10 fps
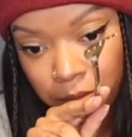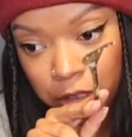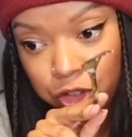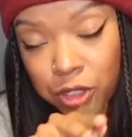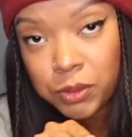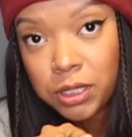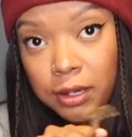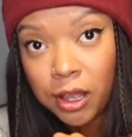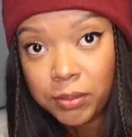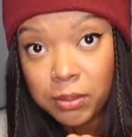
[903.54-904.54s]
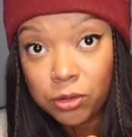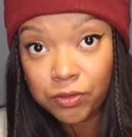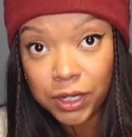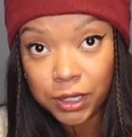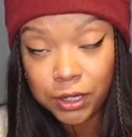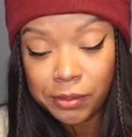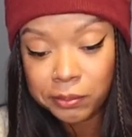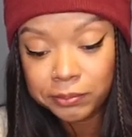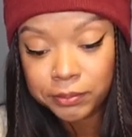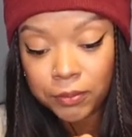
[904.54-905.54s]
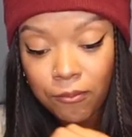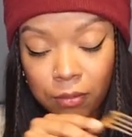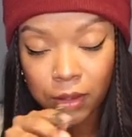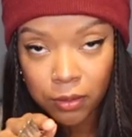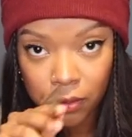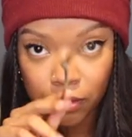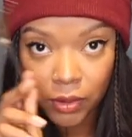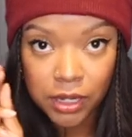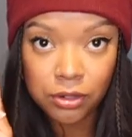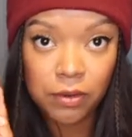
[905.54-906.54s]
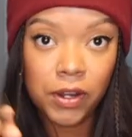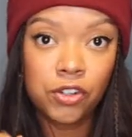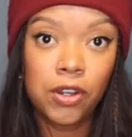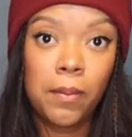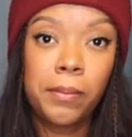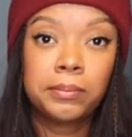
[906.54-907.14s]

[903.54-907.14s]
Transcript: she was gonna help me move in here, we ended our friendship.